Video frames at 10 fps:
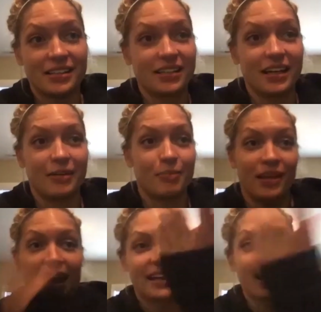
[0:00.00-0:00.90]
Like I
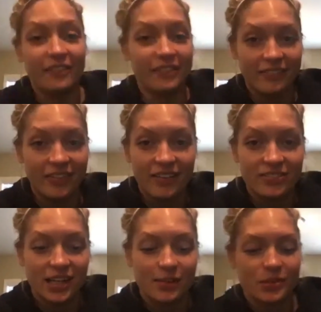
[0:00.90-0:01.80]
blacked out like five
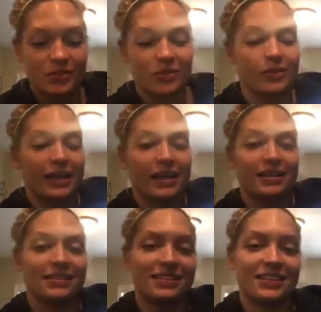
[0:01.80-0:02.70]
times over the
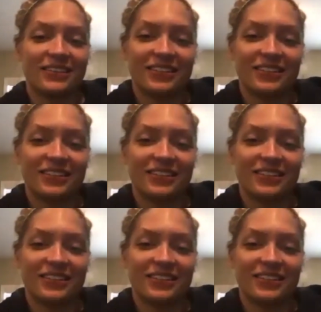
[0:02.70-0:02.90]
weekend. So